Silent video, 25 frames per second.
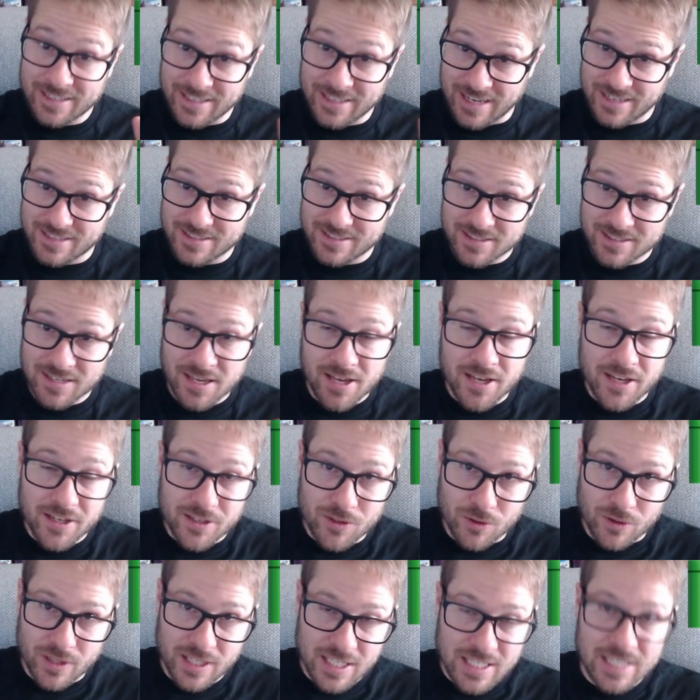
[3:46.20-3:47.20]
yes,
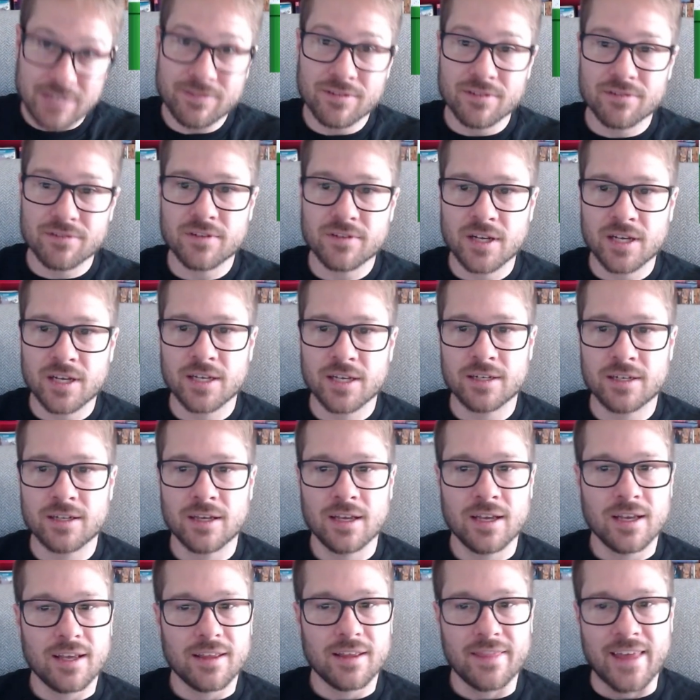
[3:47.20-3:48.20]
you'll even find
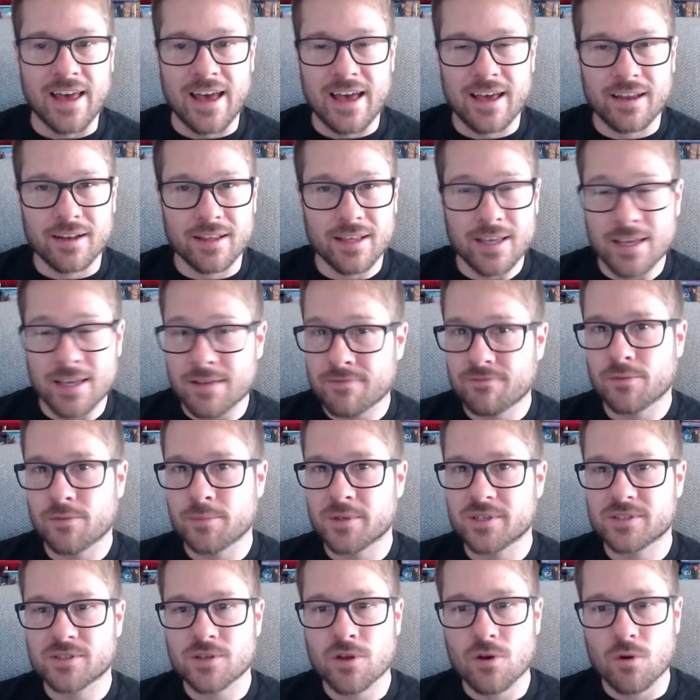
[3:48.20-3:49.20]
that
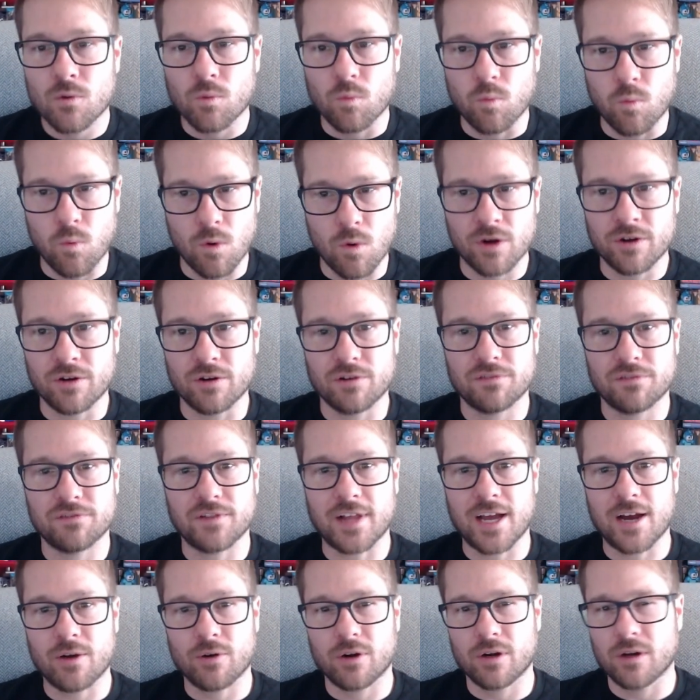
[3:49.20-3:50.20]
infamous Wonder
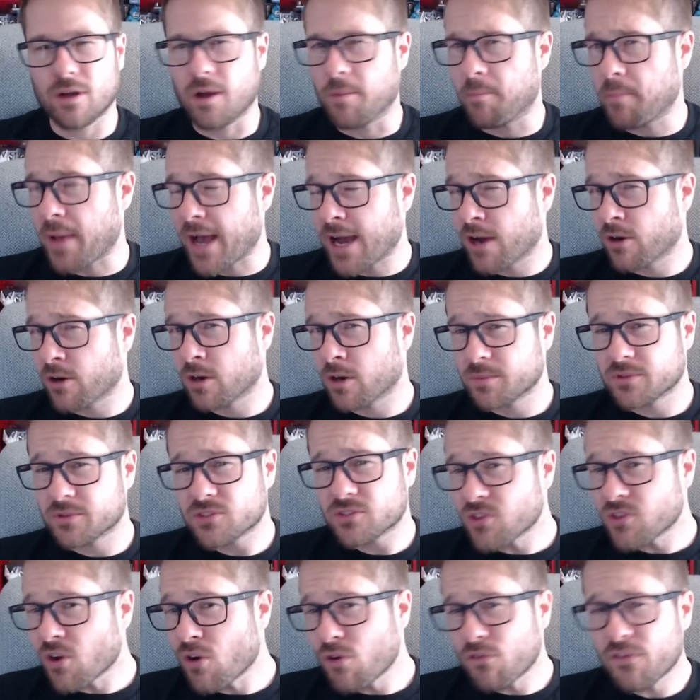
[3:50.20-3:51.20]
Flower, a power-up
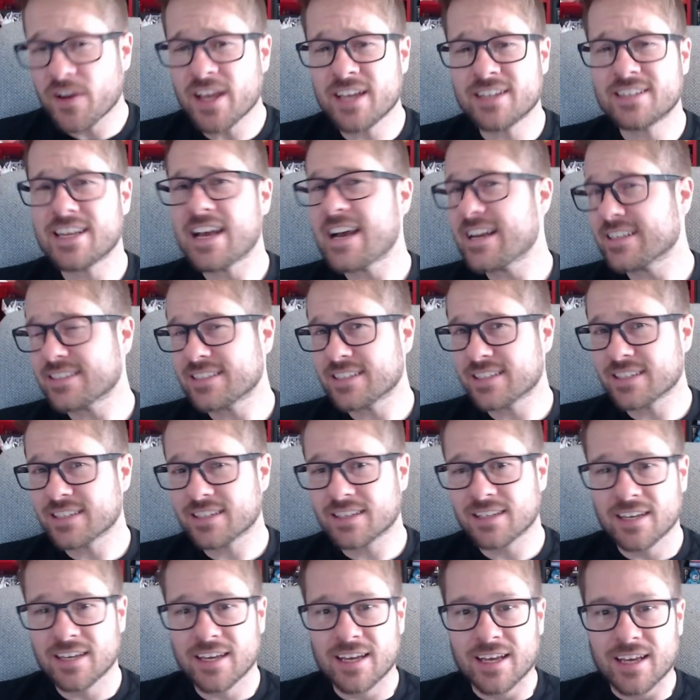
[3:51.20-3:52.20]
so fantastic,
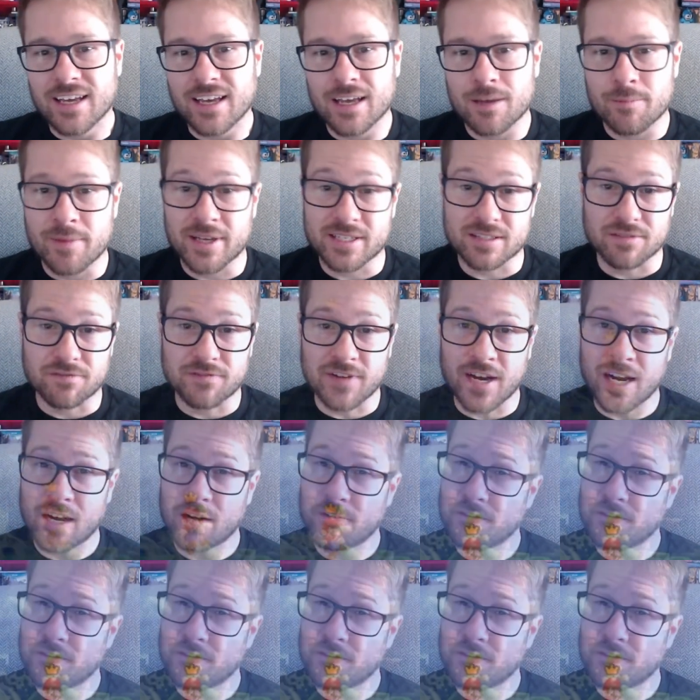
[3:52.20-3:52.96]
it makes a fire